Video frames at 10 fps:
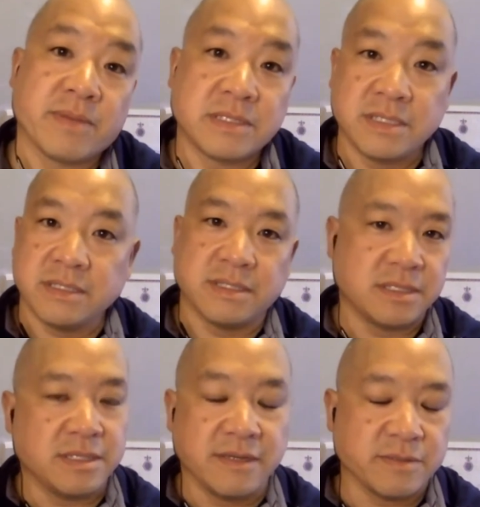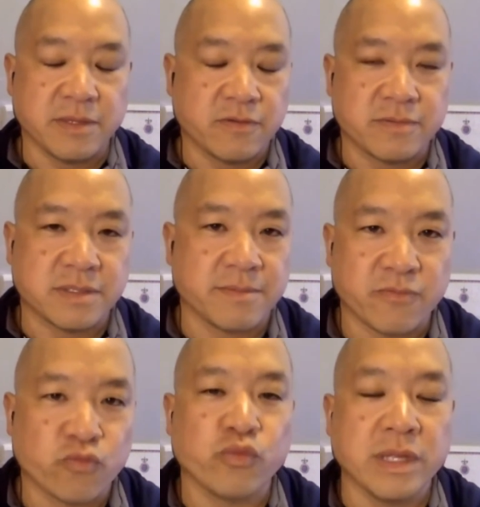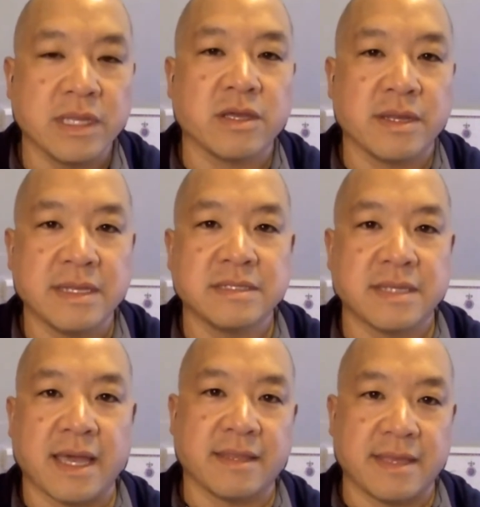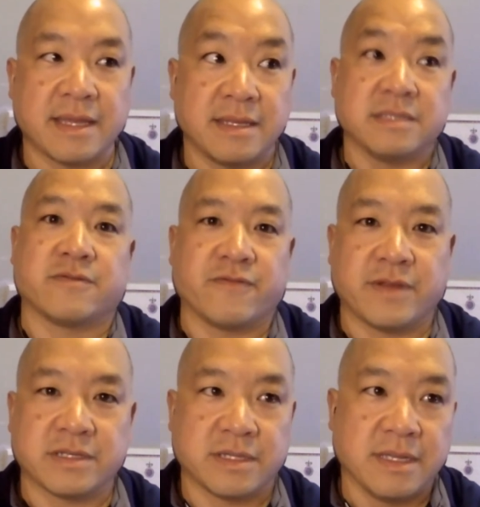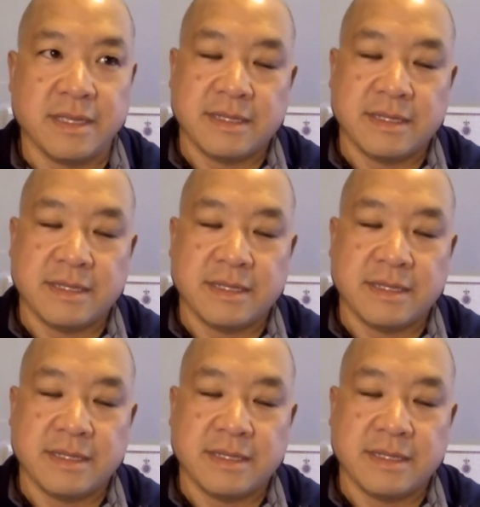but she's she gives me some really good insight that is a reflection.